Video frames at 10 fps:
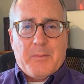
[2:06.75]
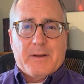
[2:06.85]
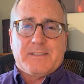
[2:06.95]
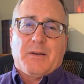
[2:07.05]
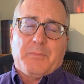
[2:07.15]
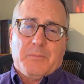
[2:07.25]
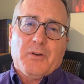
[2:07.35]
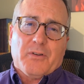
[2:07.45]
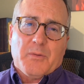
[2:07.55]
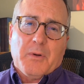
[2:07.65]
except
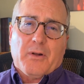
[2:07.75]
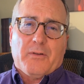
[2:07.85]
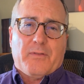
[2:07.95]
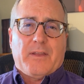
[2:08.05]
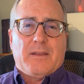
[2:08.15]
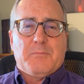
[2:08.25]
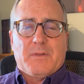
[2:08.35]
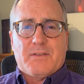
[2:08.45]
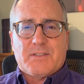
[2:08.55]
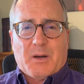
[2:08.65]
you're in the middle of the
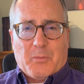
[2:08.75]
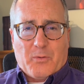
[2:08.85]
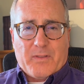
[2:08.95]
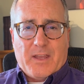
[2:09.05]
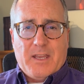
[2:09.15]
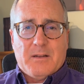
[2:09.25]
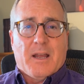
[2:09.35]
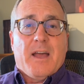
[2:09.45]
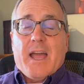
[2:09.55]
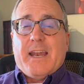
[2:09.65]
summer with the heat.
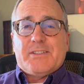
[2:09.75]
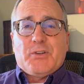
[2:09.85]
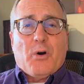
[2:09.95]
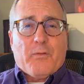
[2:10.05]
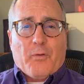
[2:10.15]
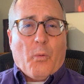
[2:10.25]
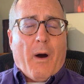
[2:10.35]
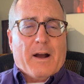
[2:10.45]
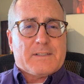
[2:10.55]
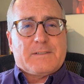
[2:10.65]
And as you go for
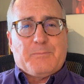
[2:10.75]
walks,